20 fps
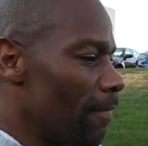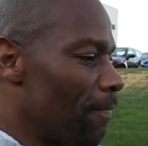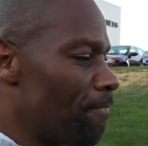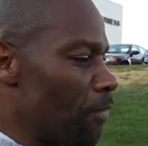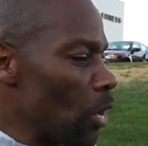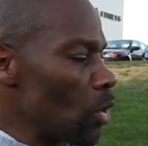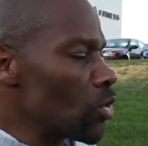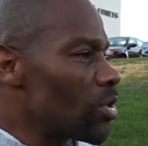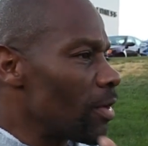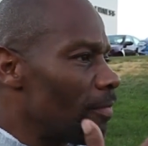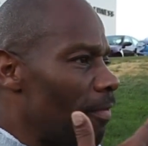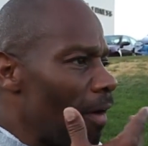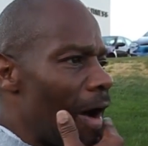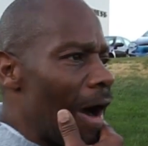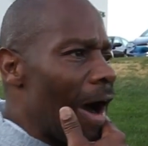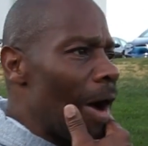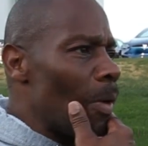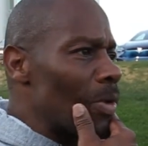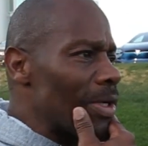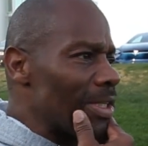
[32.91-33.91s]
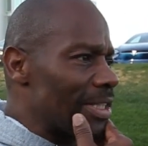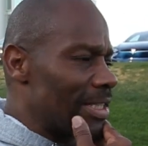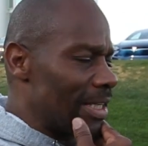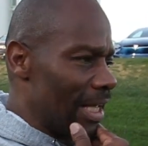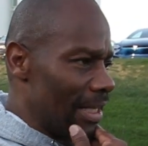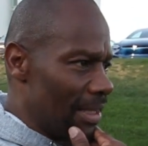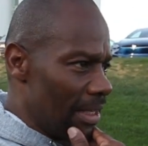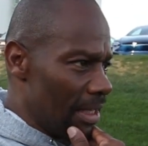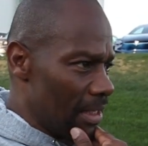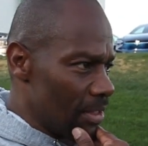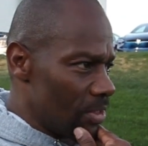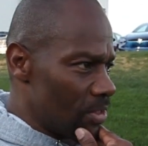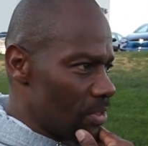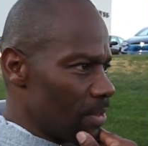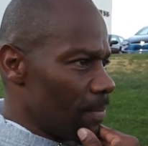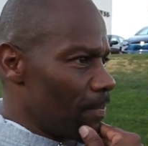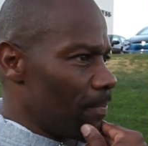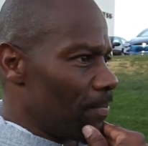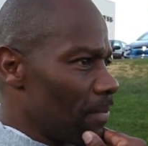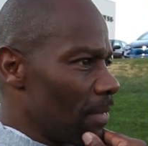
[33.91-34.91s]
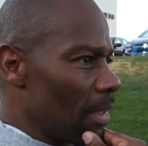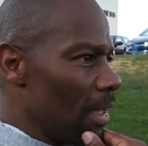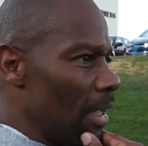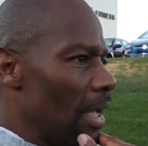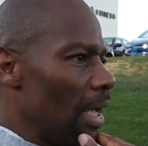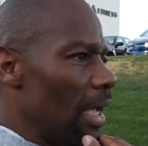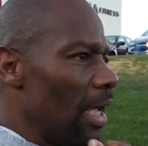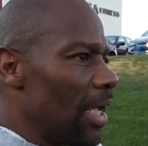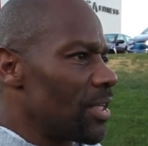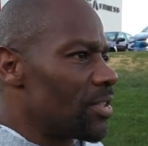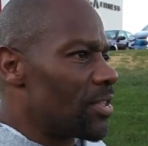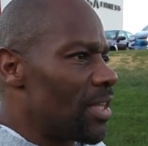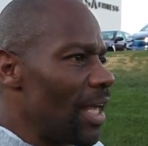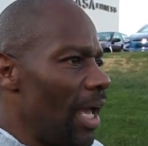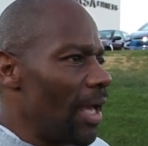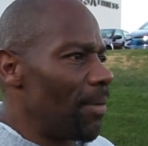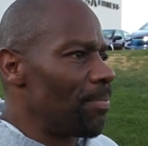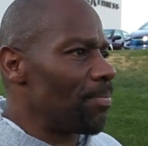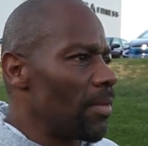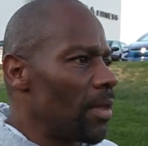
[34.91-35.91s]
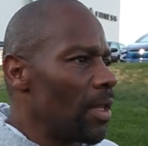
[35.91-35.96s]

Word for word: First of all, I want to say this, is that